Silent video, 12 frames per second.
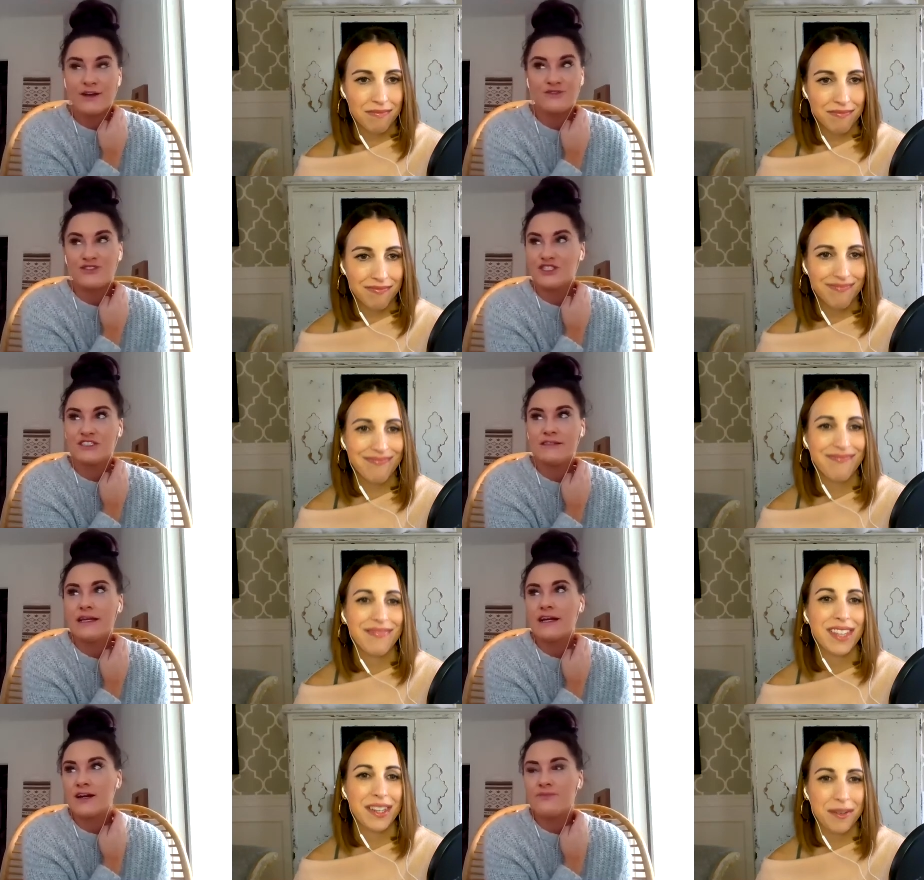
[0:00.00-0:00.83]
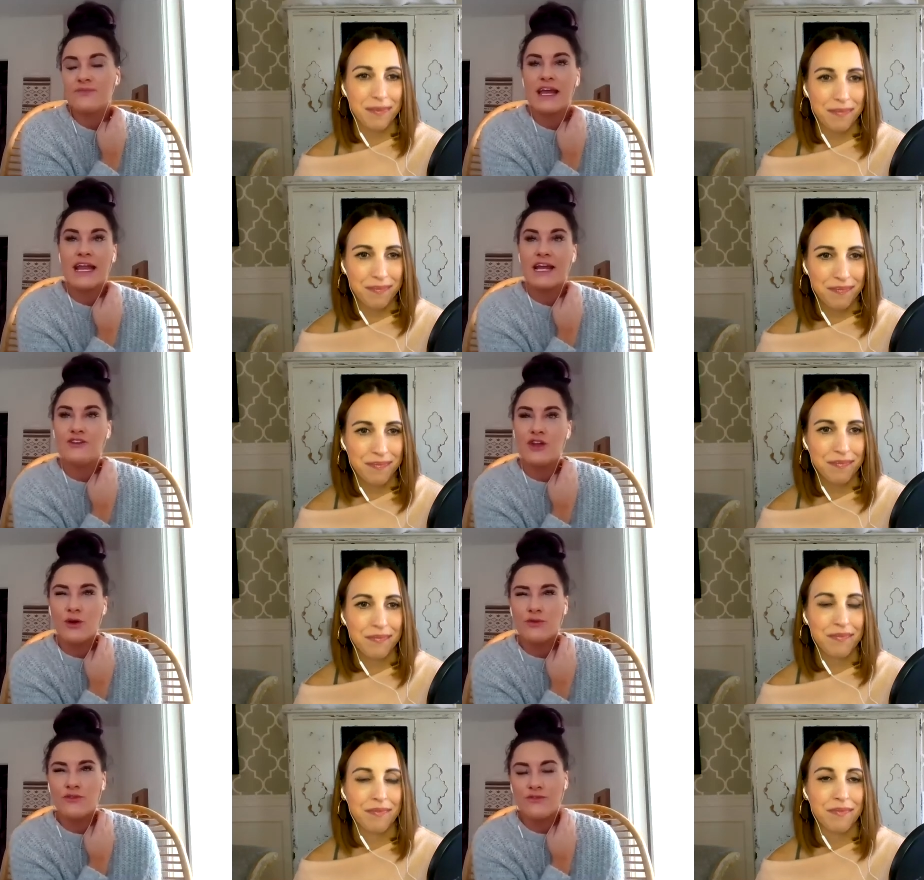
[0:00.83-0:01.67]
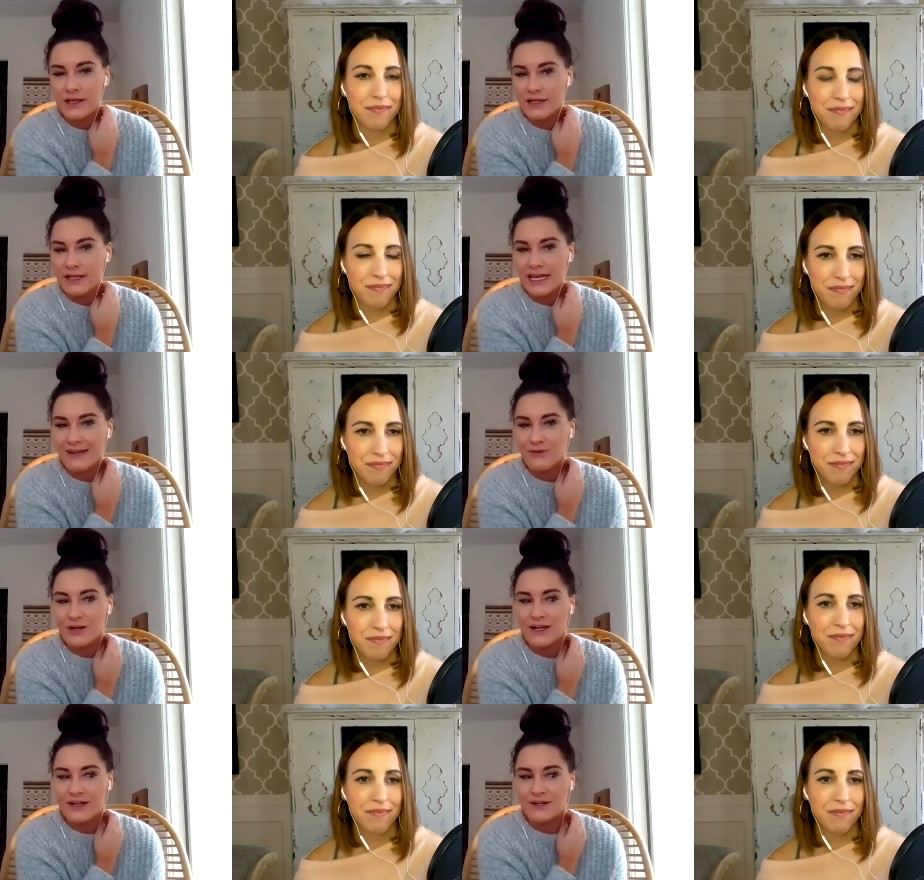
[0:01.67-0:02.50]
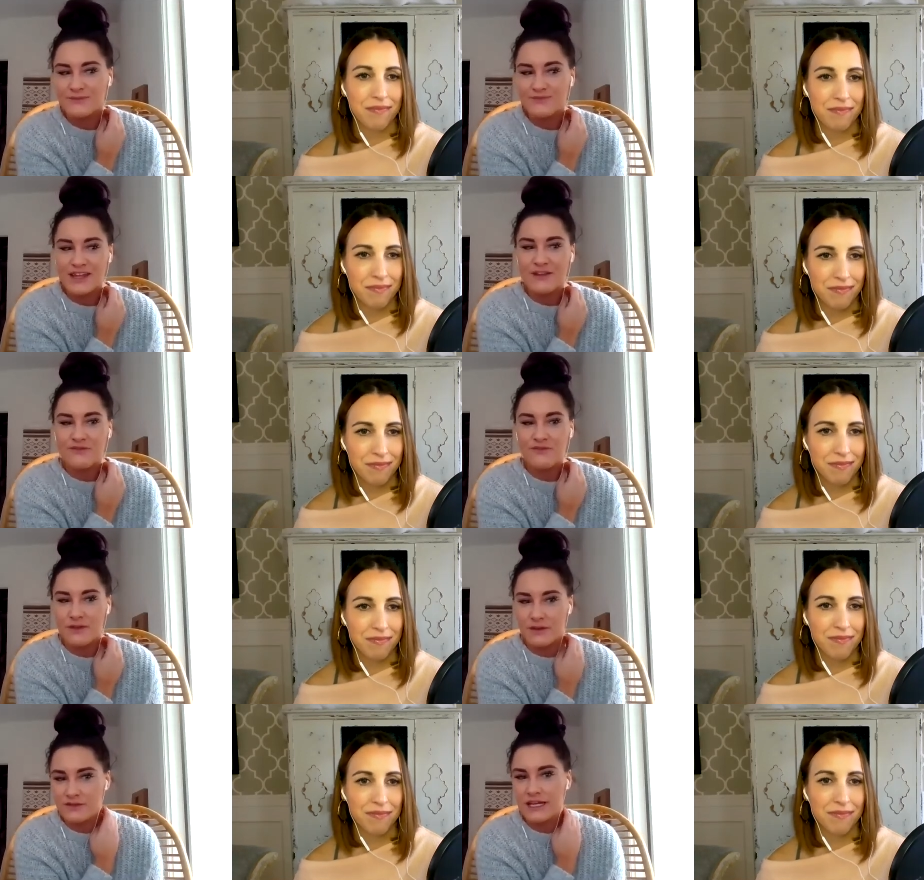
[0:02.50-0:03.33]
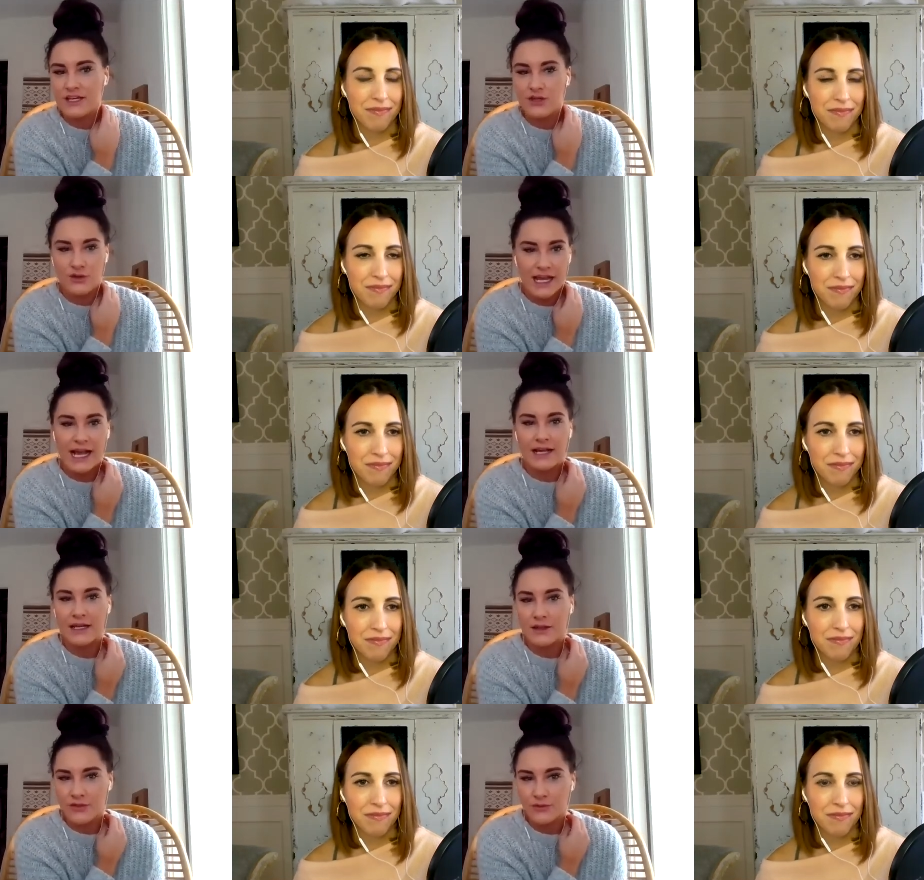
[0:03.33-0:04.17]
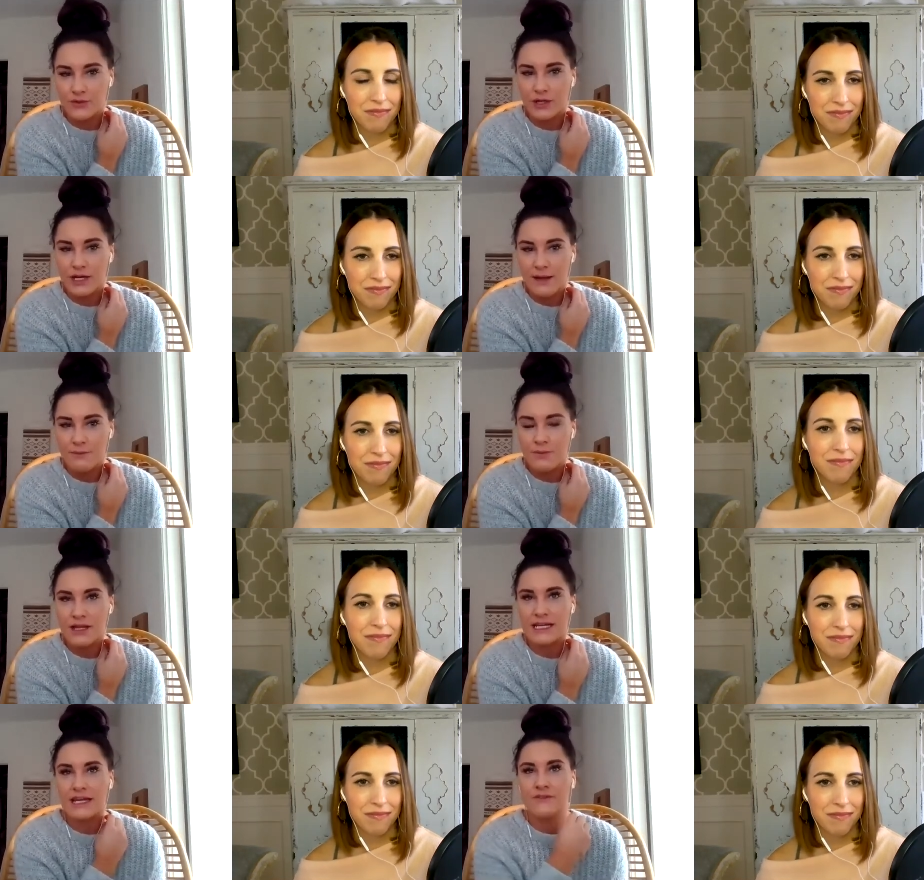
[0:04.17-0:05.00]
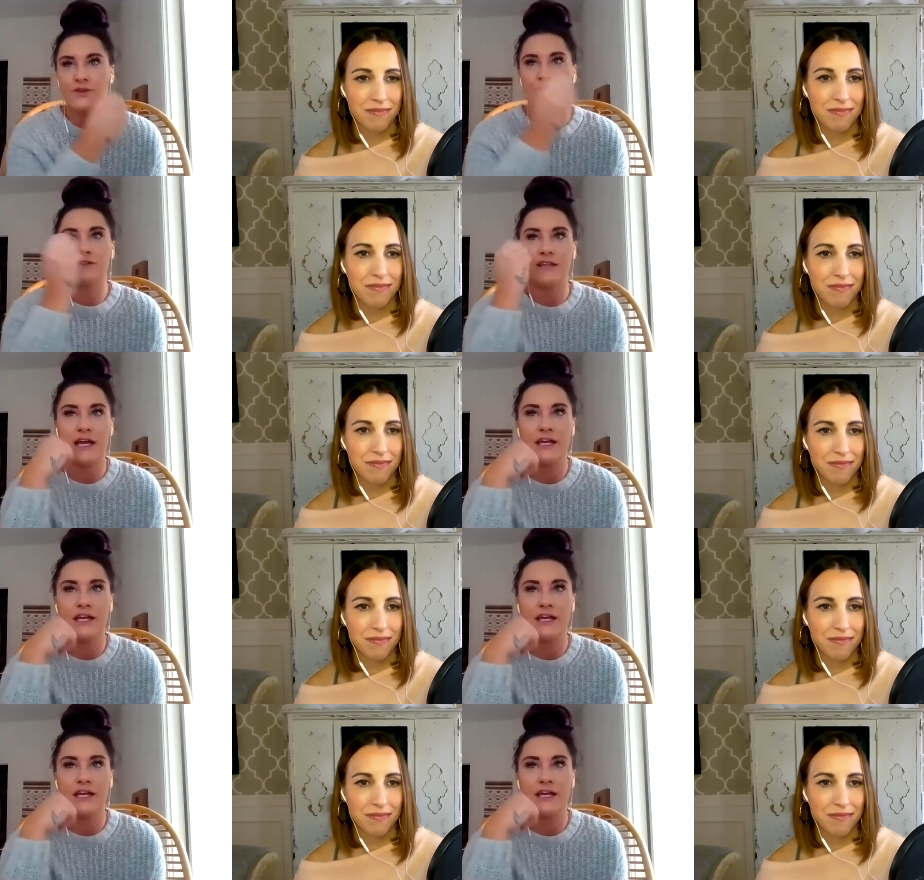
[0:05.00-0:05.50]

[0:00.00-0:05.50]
Speaker 1: I was just there, and I know the feeling where it feels like you can't get through it. But like if you set